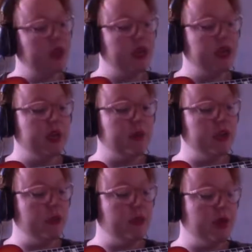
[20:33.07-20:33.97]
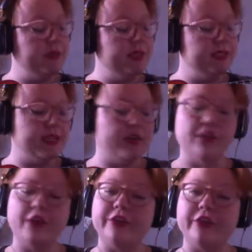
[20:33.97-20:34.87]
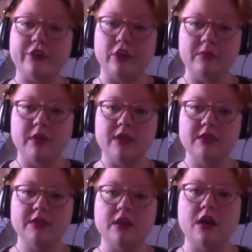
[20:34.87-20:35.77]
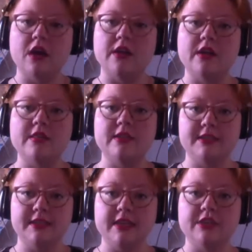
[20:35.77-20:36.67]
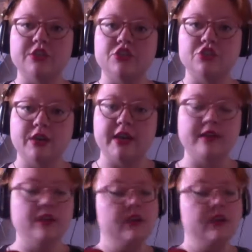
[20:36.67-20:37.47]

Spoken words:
and I want you to pop that down on the third box on the second string.